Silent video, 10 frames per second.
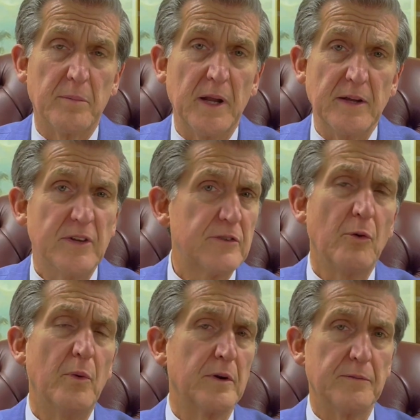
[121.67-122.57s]
in our place.
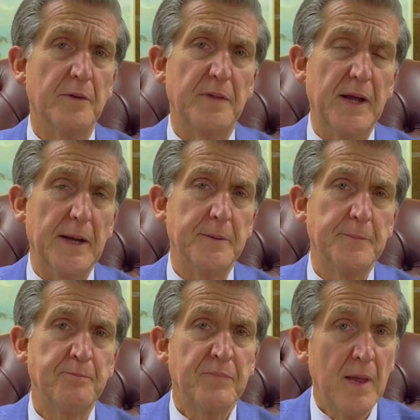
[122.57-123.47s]
That's a wonderful thing.
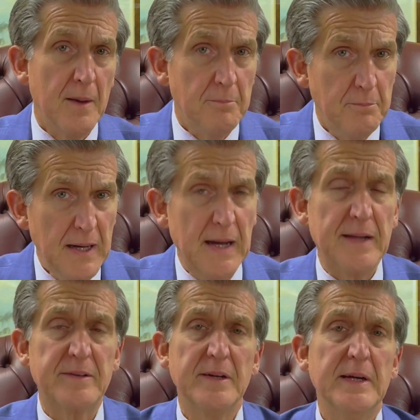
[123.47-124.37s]

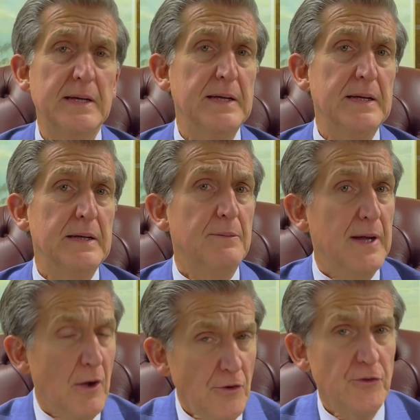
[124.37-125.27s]
But
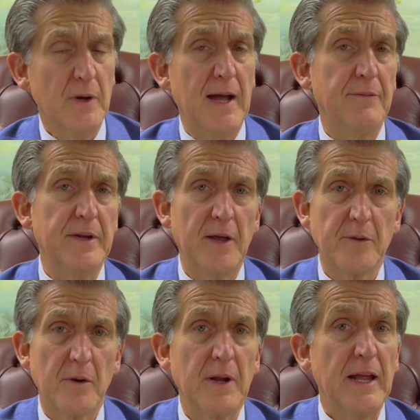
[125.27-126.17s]
we also have
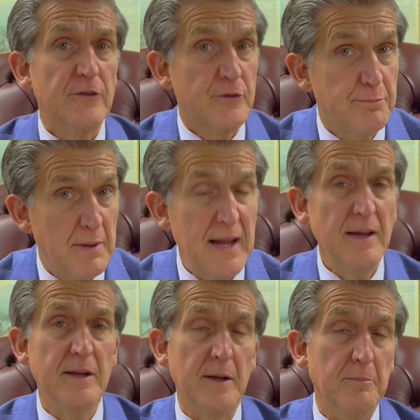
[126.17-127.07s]
another
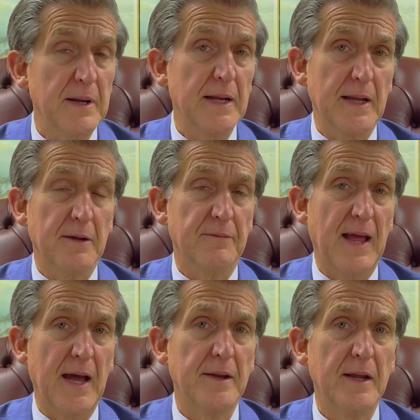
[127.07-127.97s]
expanded meaning of
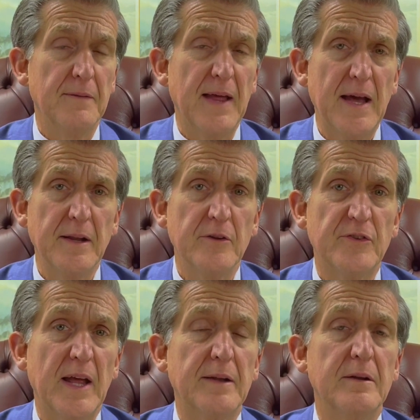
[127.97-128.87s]
that, and that
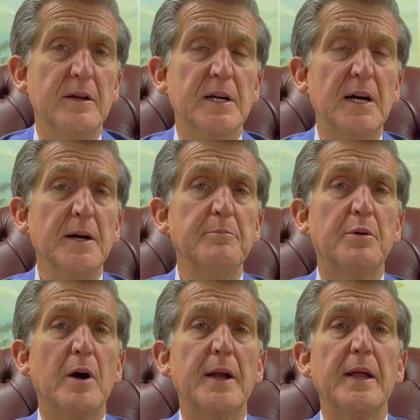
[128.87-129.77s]
is that
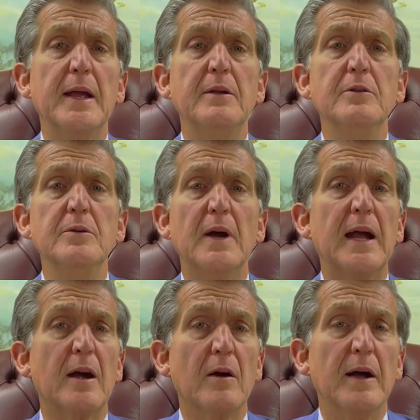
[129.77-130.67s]
God brought a
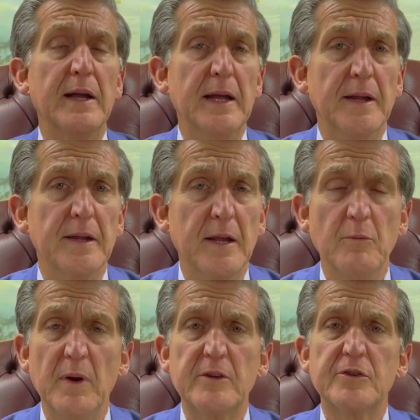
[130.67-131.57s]
new era
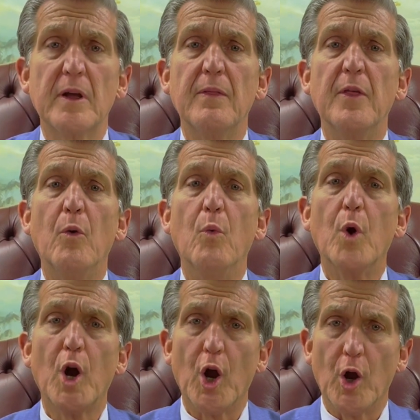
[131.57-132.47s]
in which the
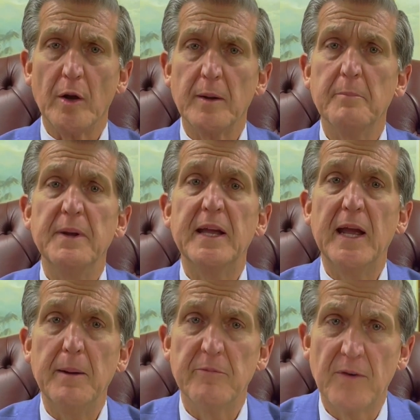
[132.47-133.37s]
Word
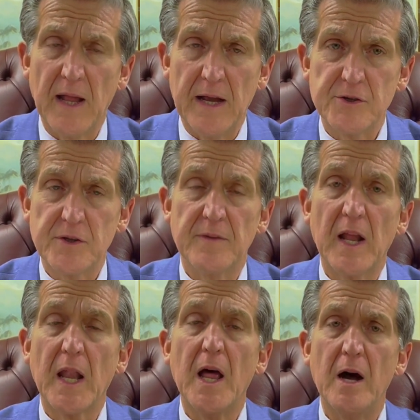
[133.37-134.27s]
became flesh,
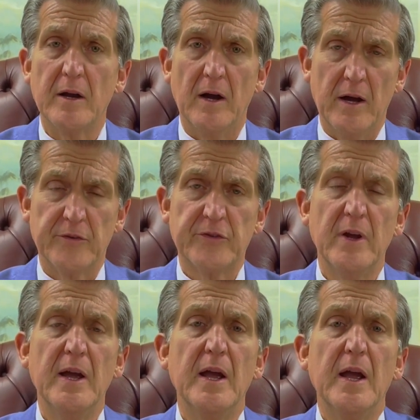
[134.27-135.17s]
the
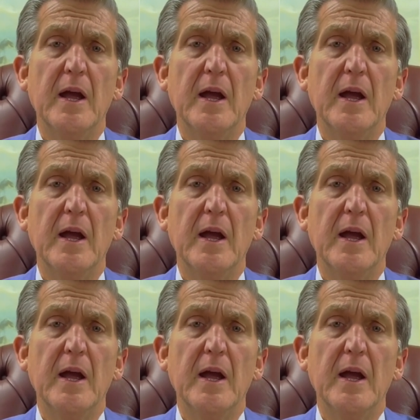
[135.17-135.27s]
Logos.